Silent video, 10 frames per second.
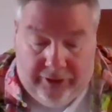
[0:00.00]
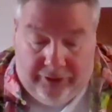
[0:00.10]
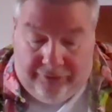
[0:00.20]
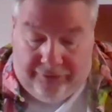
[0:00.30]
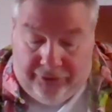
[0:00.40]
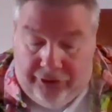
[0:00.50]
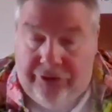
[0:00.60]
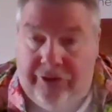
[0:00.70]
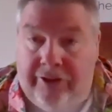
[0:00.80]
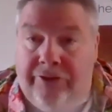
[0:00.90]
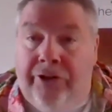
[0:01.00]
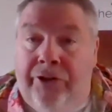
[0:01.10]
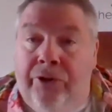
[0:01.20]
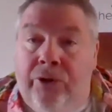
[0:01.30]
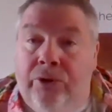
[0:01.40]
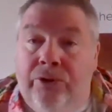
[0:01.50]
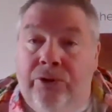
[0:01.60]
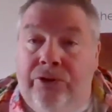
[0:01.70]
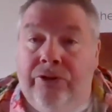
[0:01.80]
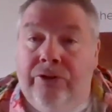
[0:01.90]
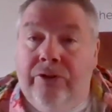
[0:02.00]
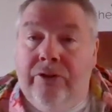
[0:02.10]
The first is the nose,